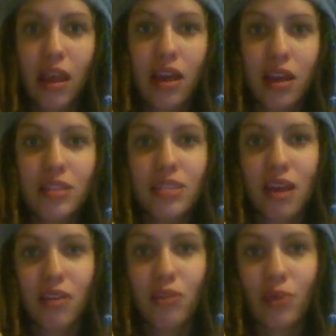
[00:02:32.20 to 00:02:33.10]
It cuts
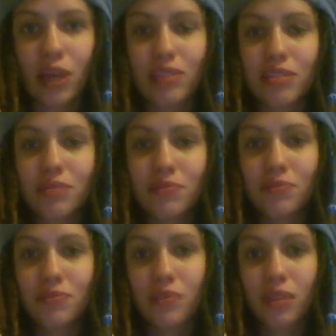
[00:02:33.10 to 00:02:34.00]
down on waste.
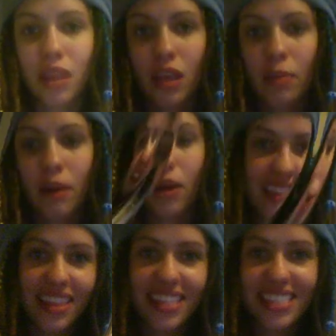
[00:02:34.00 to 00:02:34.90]
Think about it.
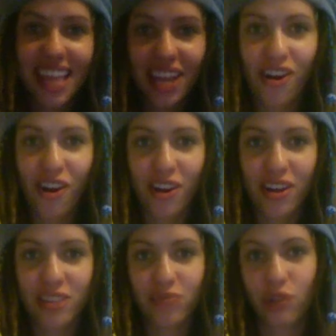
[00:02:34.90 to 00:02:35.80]
The second R
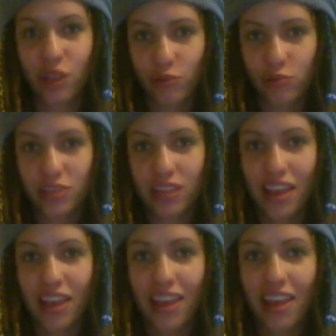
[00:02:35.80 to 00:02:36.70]
is reuse.
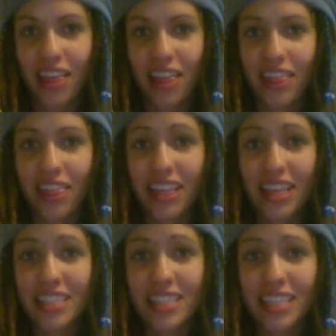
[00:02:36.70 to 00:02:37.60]

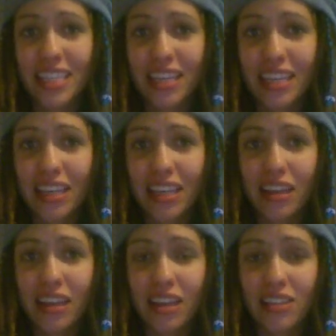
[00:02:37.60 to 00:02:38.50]
This
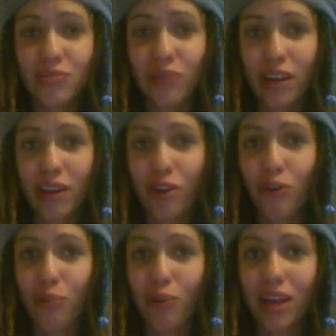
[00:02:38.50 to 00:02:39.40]
hits right at
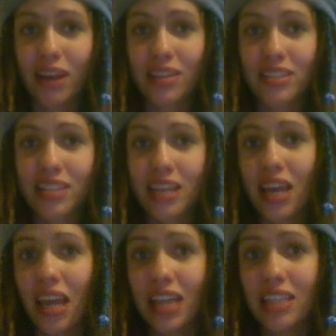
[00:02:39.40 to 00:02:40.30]
home because
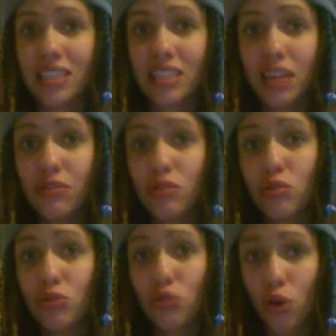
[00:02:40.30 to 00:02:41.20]
it saves
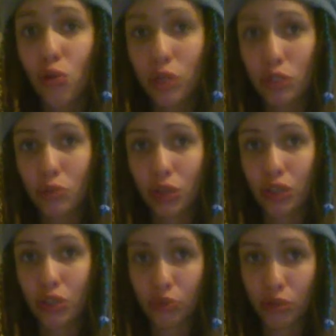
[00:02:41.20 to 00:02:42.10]
you so much
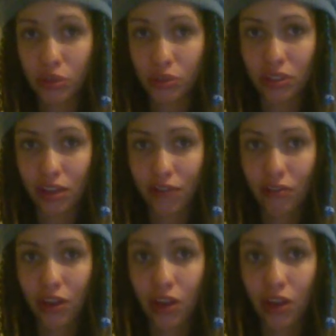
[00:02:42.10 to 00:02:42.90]
money to reuse stuff.